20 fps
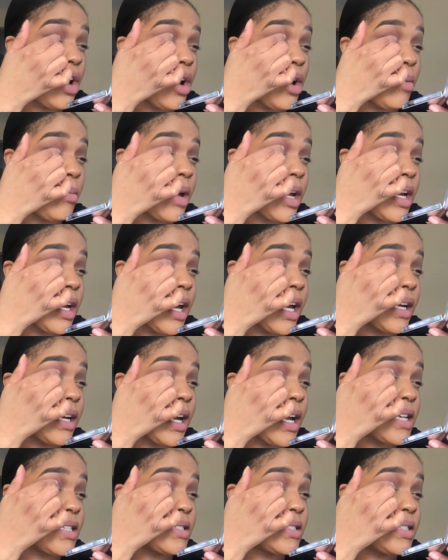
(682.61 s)
Oh my god,
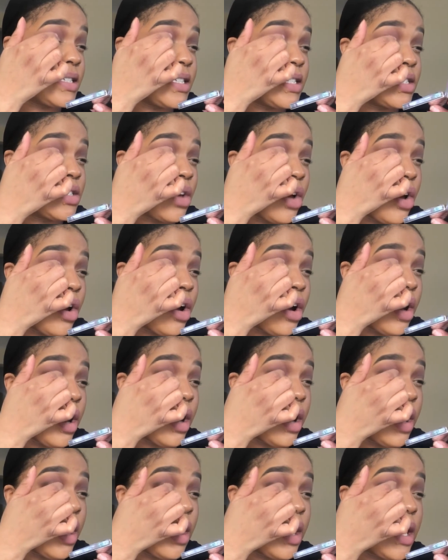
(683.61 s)
guys, these
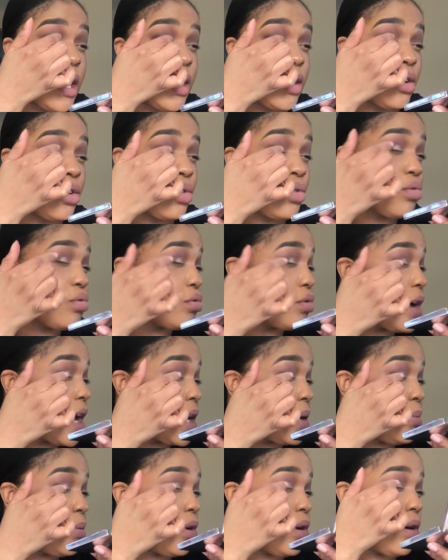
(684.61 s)
are
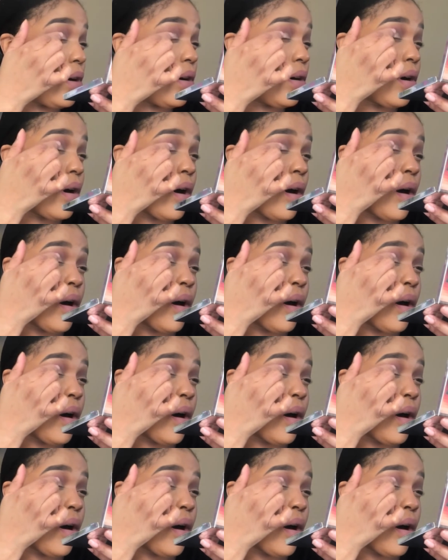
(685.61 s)
incredible.